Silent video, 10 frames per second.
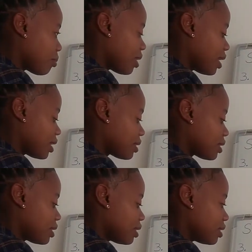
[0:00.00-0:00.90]

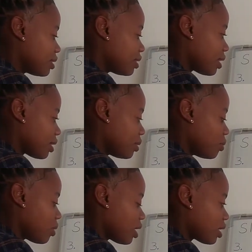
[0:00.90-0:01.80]
minus
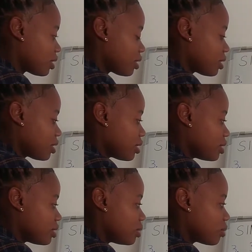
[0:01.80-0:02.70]
3y
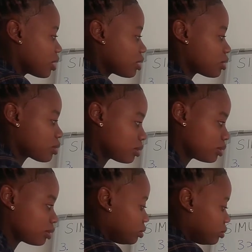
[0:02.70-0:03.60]
is equals to
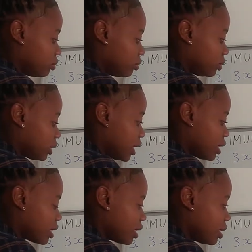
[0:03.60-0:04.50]

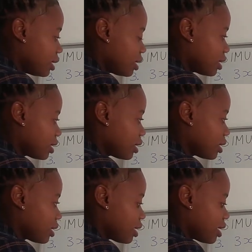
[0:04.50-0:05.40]

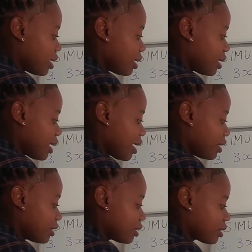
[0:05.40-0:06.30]

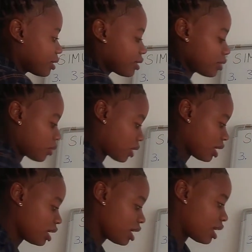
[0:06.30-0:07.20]
39.
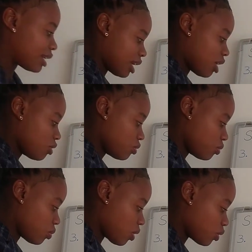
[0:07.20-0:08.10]
Okay,
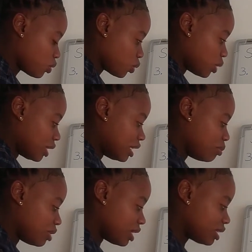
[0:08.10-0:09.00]
now we're going to
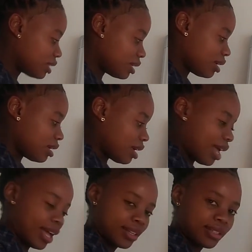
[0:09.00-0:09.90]
eliminate
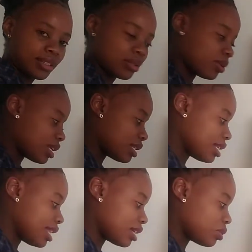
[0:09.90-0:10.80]
x. You can
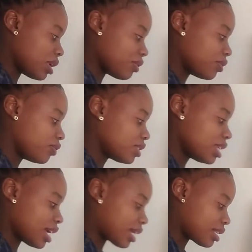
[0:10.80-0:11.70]
see that we have
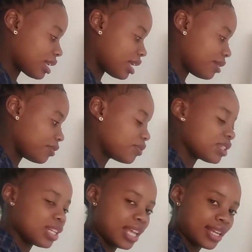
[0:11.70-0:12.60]
15x and
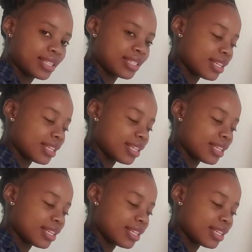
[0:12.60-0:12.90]
15x